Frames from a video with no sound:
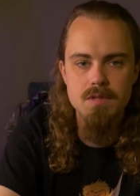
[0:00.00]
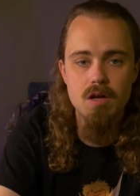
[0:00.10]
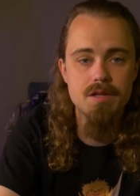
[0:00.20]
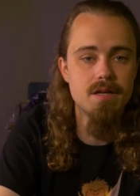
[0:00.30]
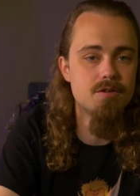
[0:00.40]

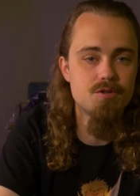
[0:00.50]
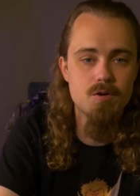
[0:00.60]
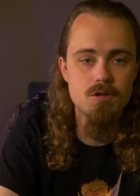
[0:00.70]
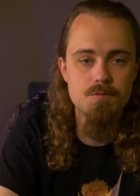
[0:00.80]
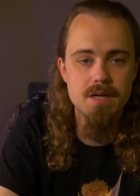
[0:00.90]
All the other
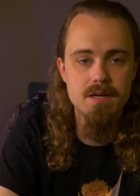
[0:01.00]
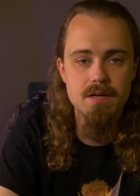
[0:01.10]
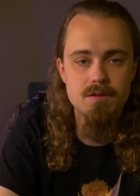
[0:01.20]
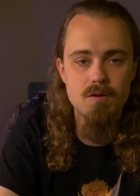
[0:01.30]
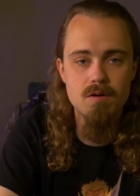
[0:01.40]
scores we can
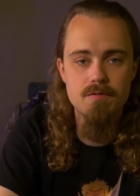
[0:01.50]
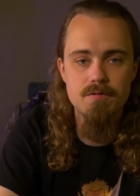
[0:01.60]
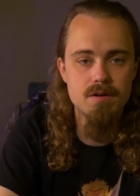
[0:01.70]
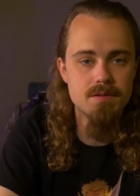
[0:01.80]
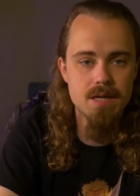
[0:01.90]
ignore
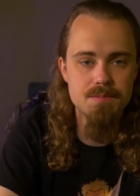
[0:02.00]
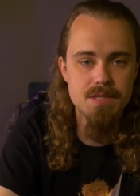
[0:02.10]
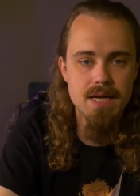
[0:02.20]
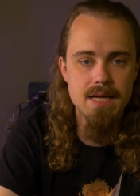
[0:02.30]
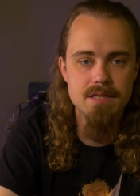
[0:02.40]
for dump
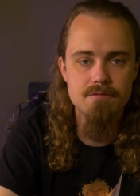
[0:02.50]
stats,